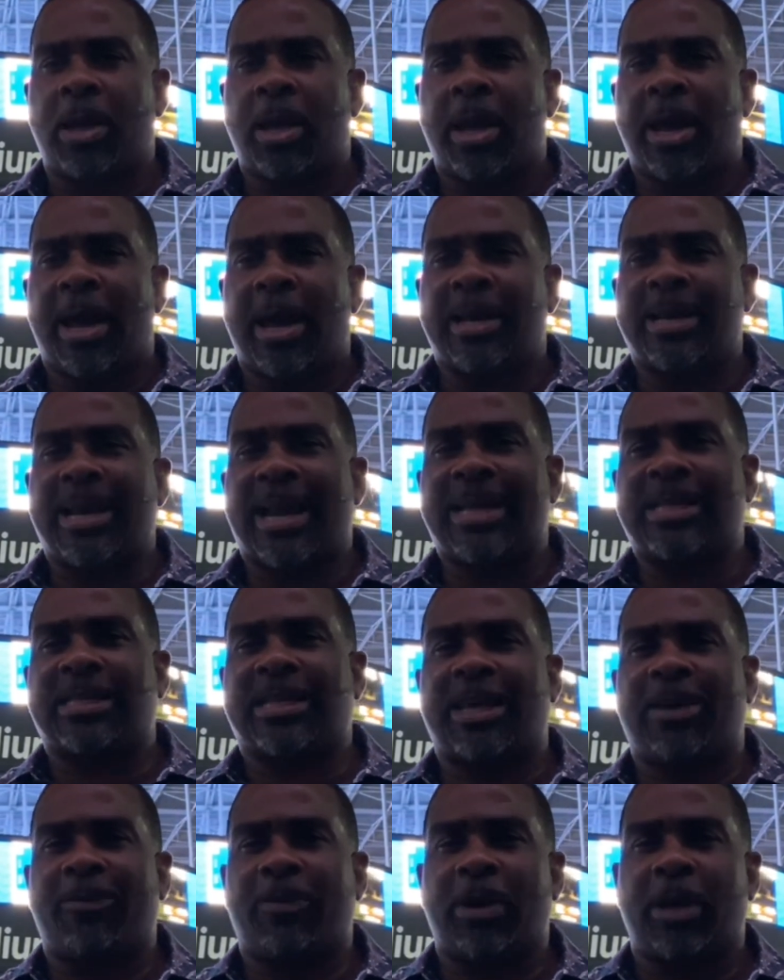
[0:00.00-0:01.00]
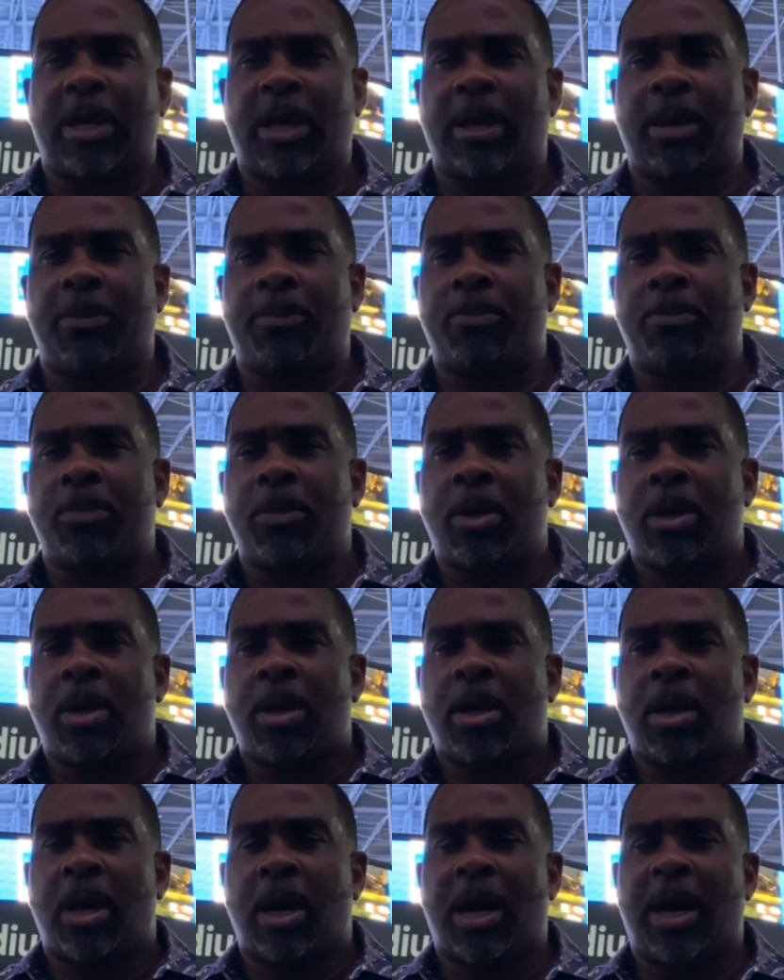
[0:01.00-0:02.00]
and that's giving him
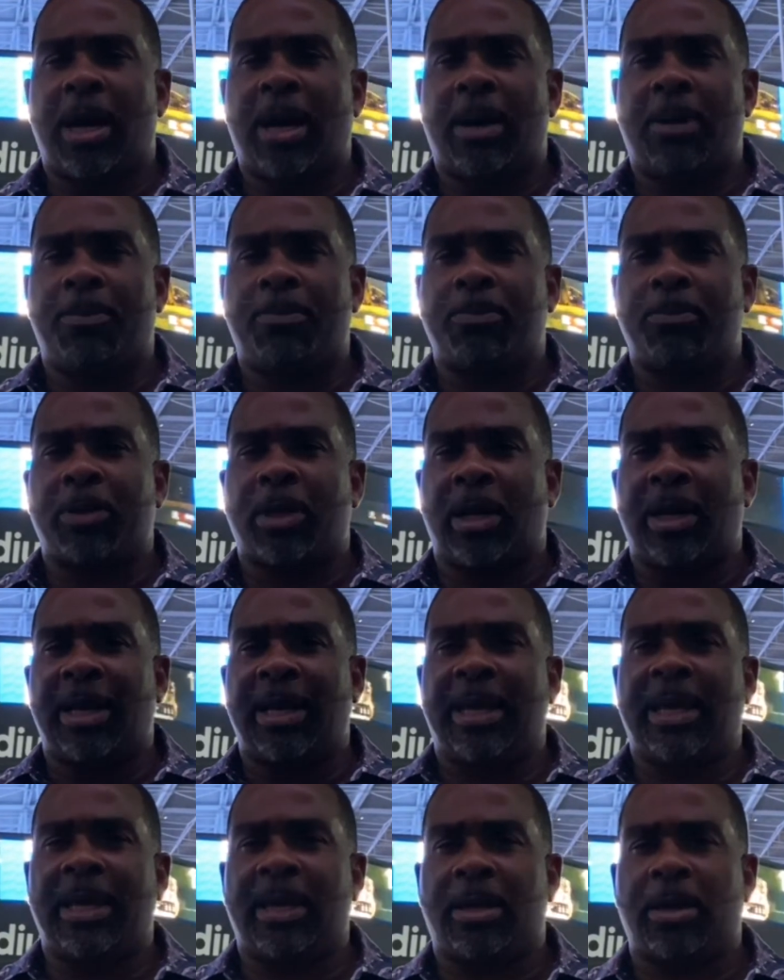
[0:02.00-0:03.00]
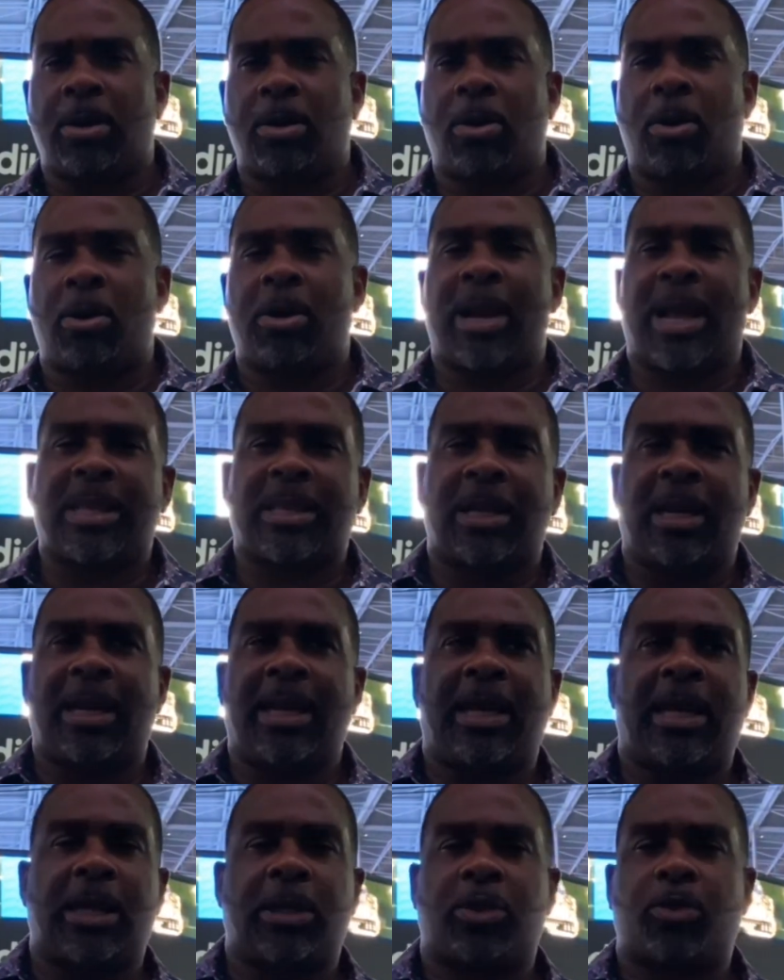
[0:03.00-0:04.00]
the league, or not the
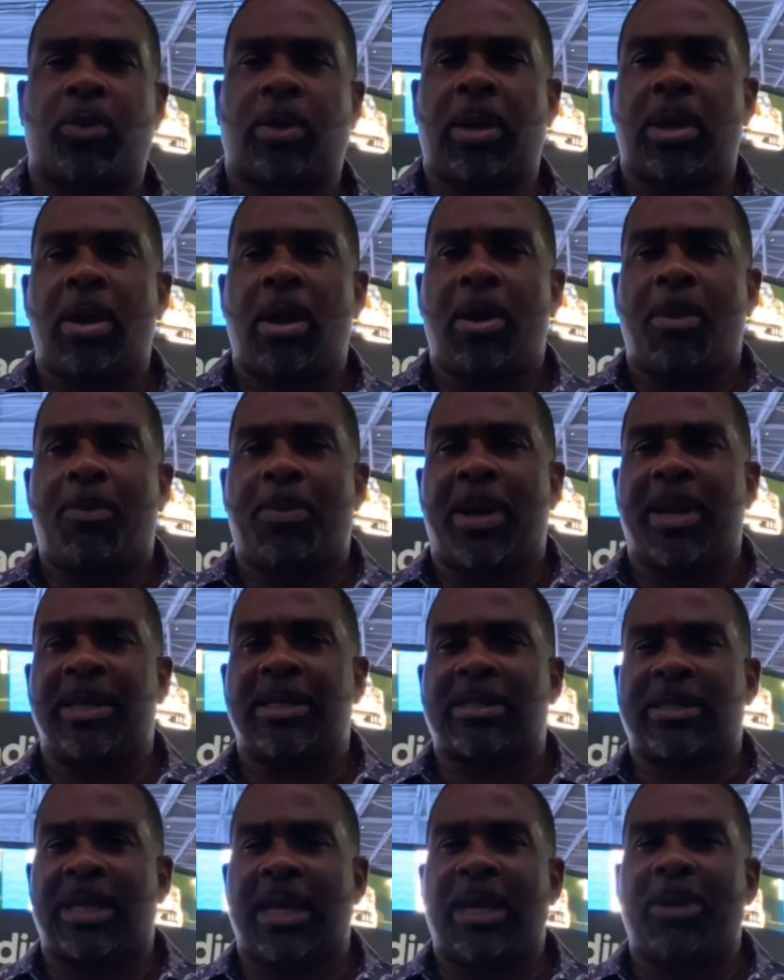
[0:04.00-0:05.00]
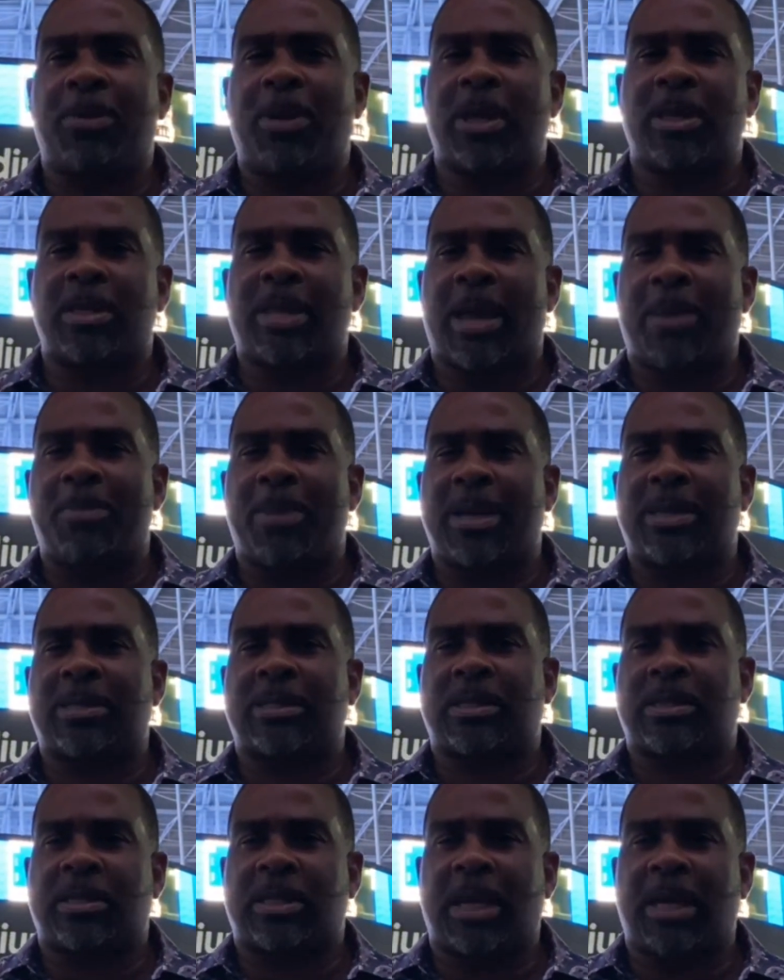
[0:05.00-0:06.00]
league history, but his team hit, that
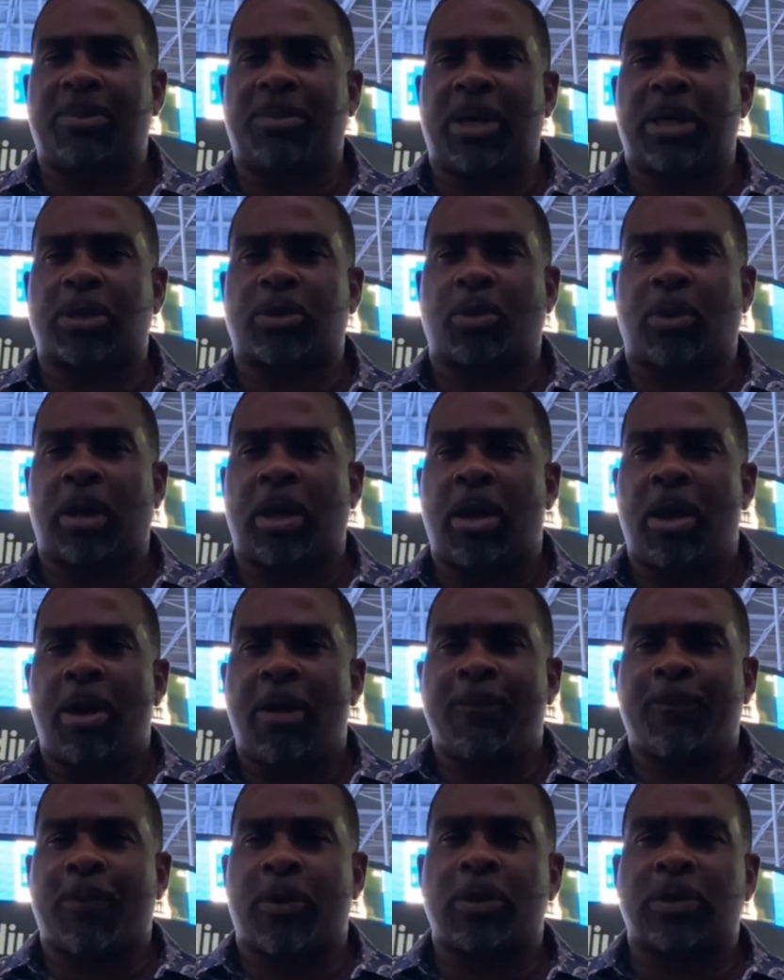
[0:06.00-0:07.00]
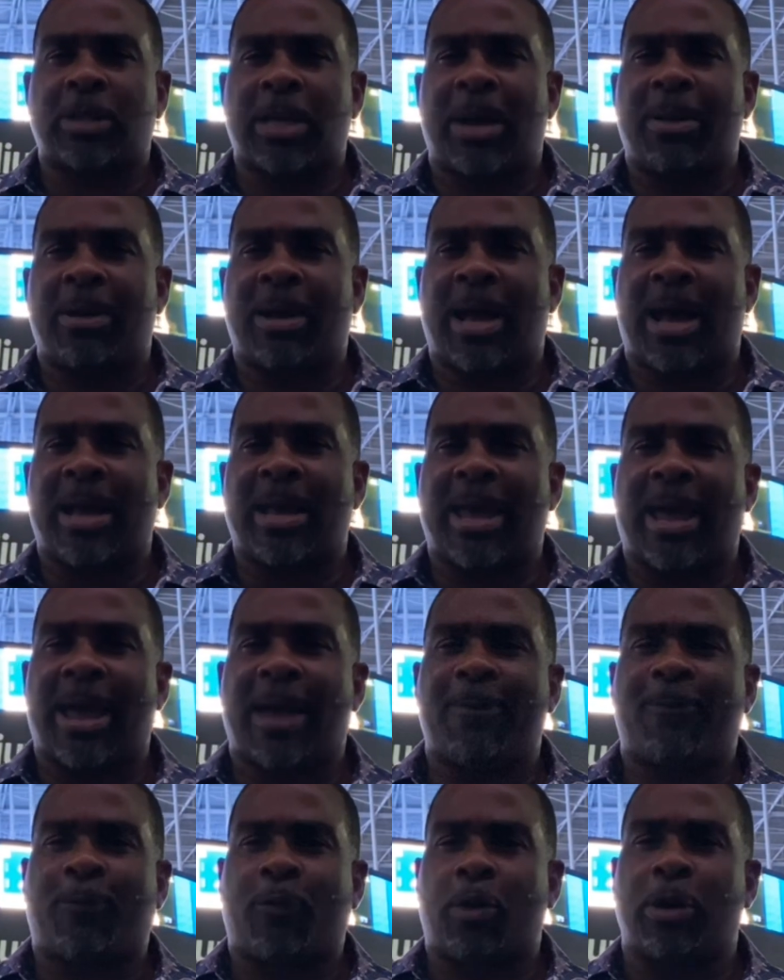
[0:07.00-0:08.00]
makes team history. First time the guy
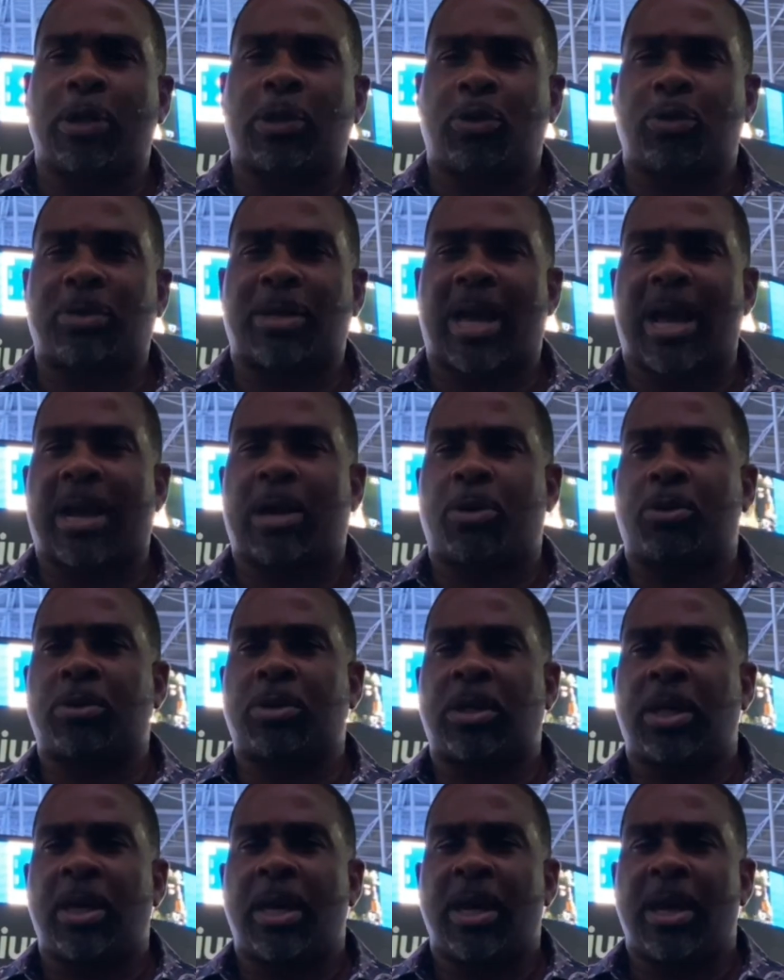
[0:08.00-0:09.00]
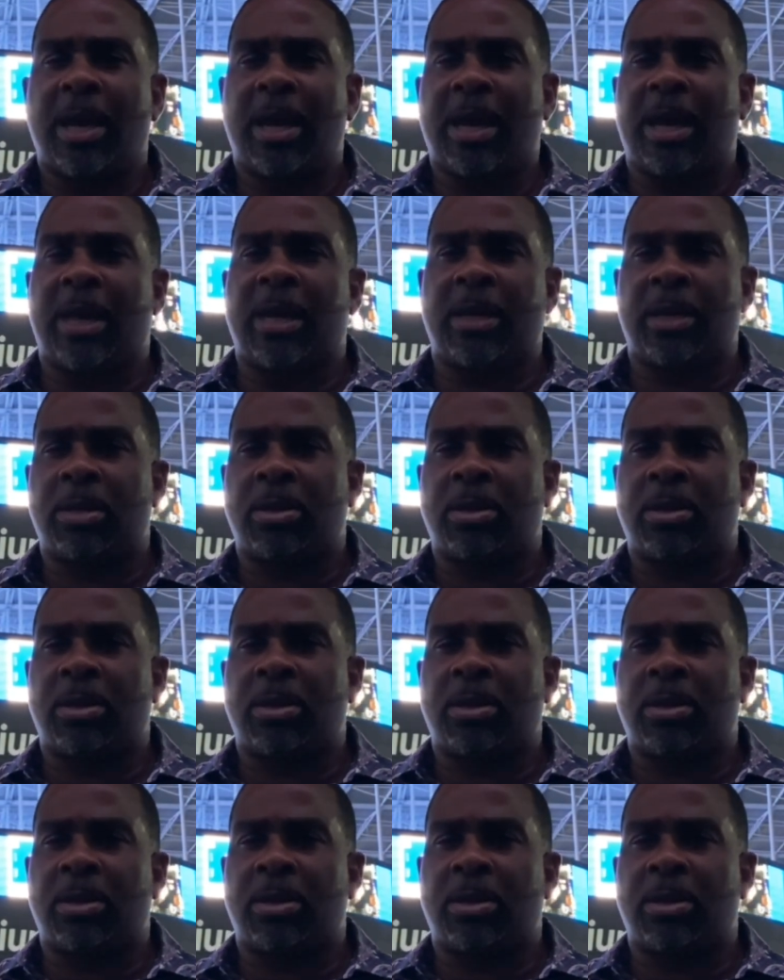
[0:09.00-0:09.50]
had 42 tackles in